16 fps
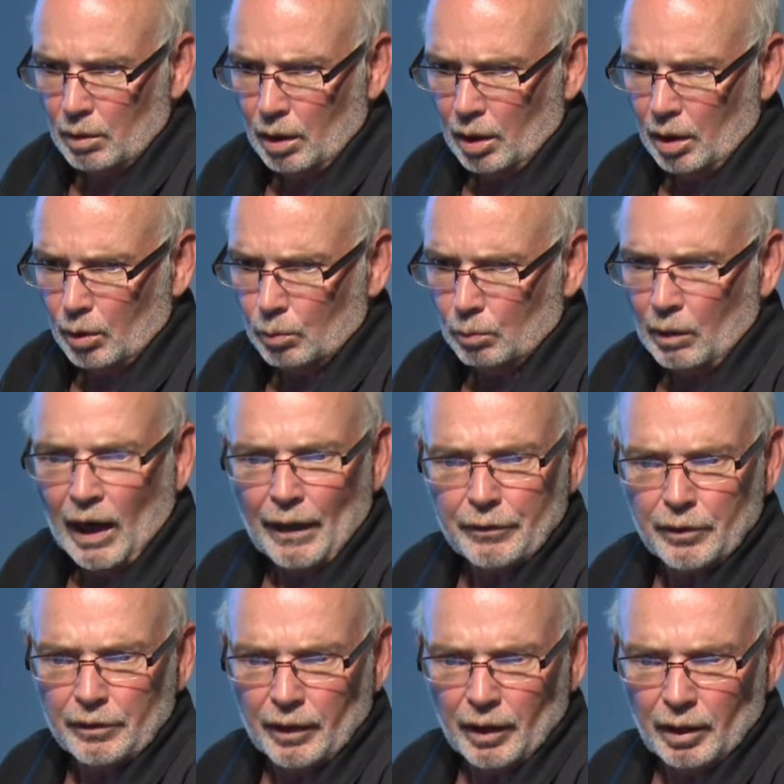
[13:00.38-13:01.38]

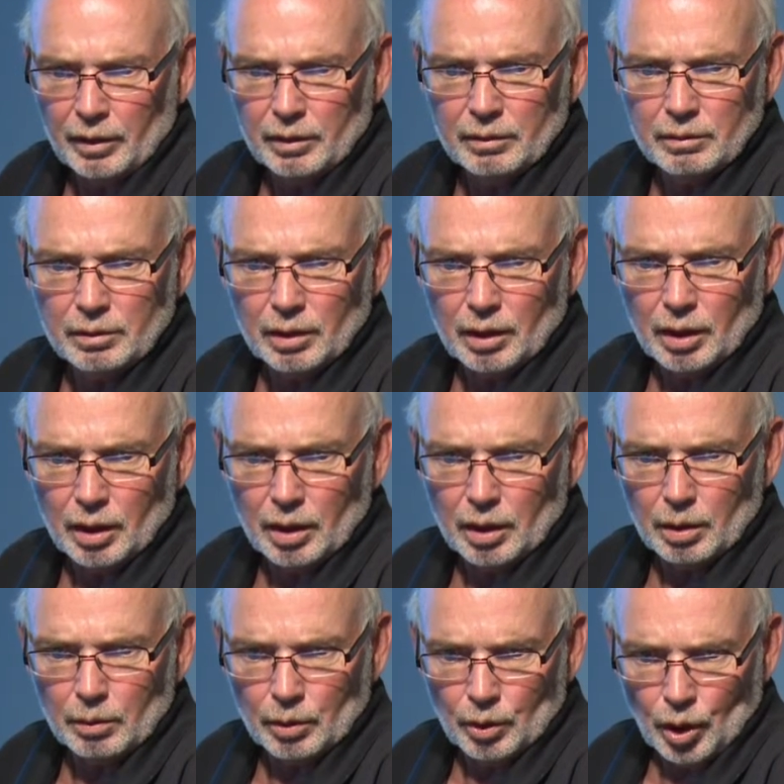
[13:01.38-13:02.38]
rather than
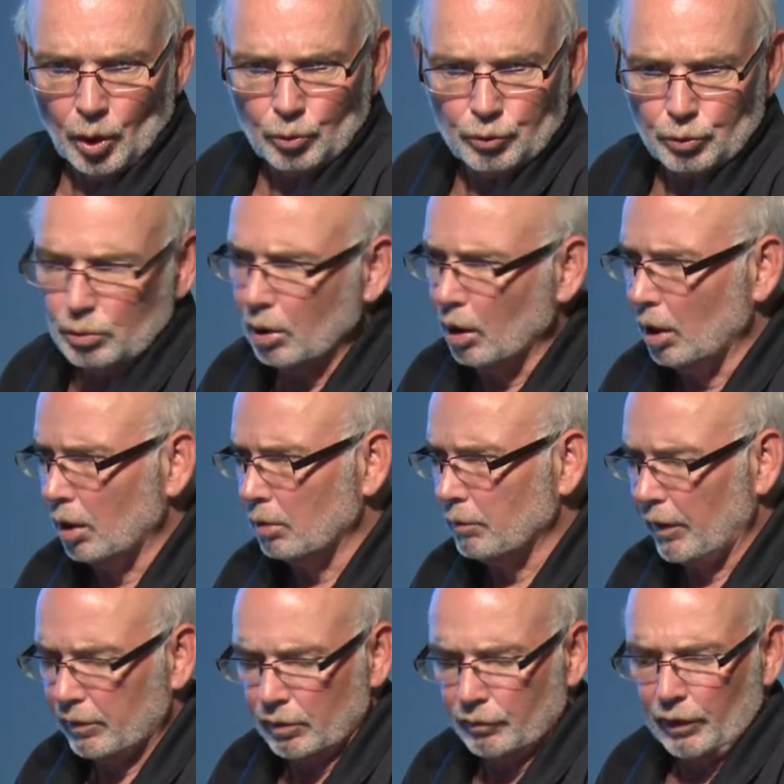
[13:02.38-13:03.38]
go to a
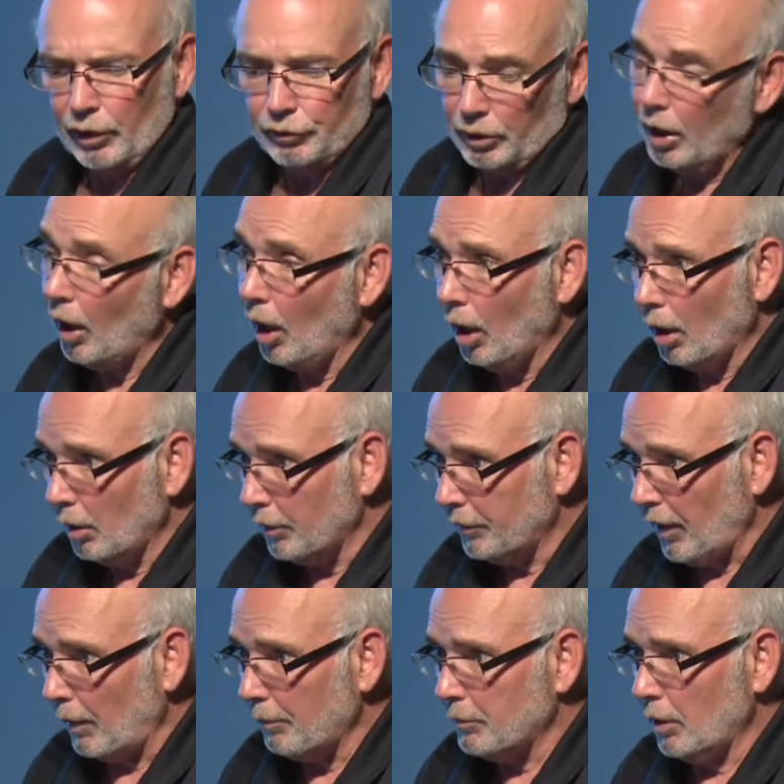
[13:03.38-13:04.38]
reservation.
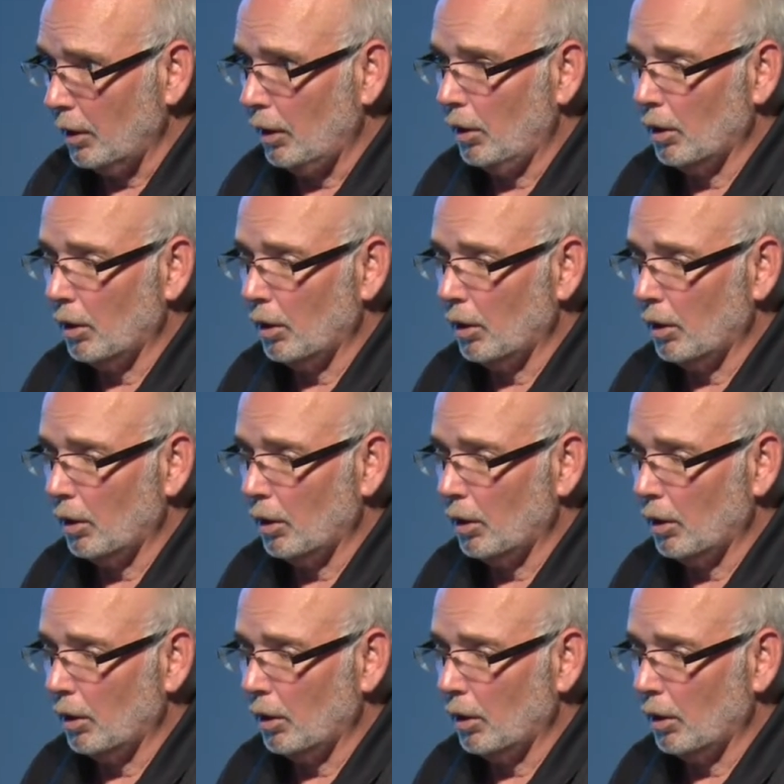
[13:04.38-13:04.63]
Same thing